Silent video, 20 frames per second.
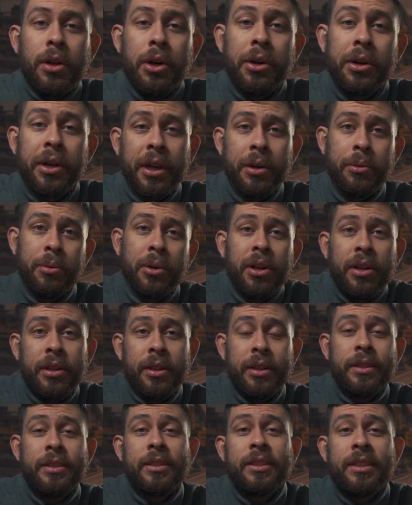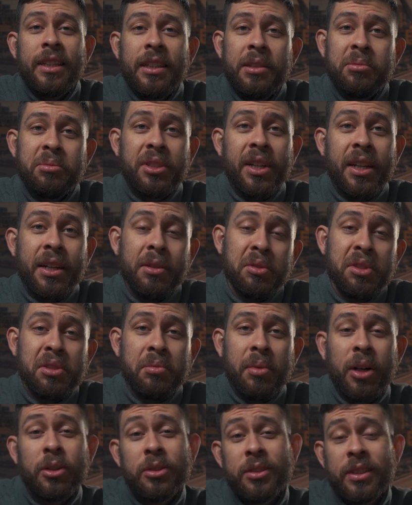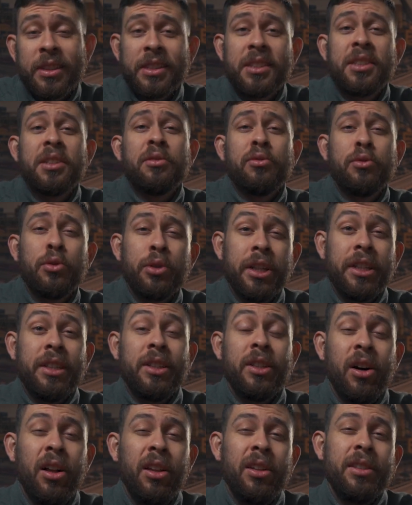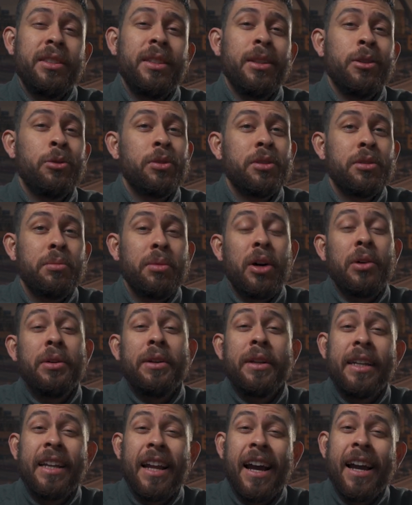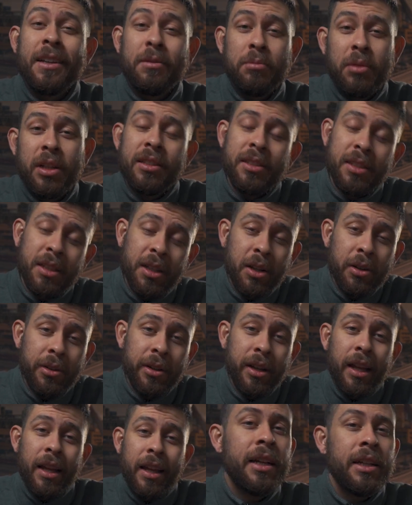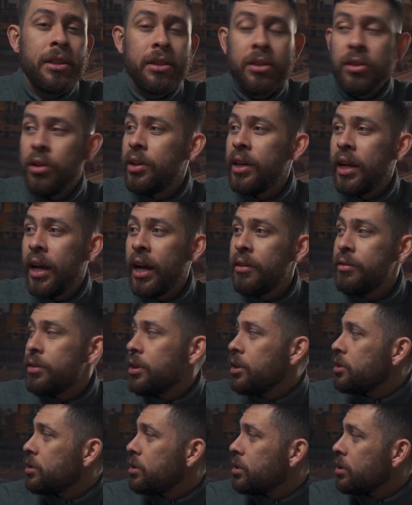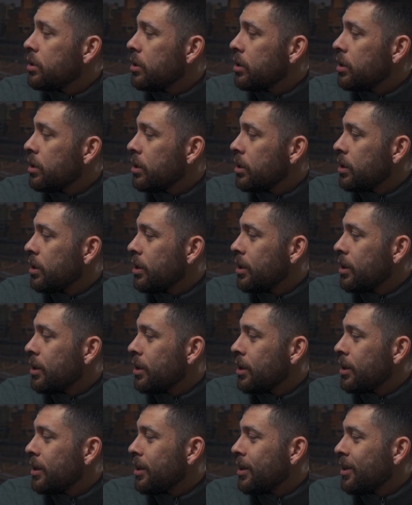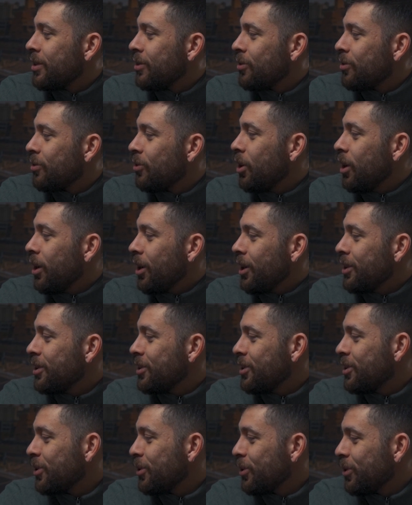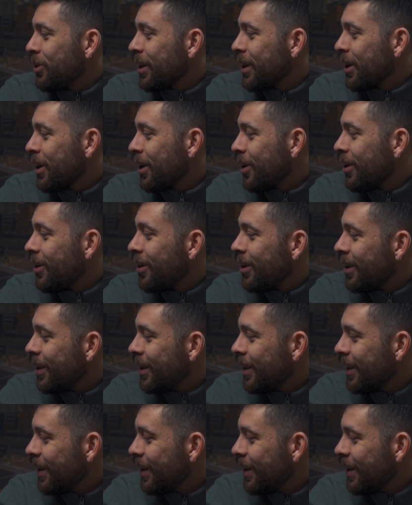Okay, well, it seems that it was about $60 or $40. This was about 9 months ago. So on average, what are you doing, girl?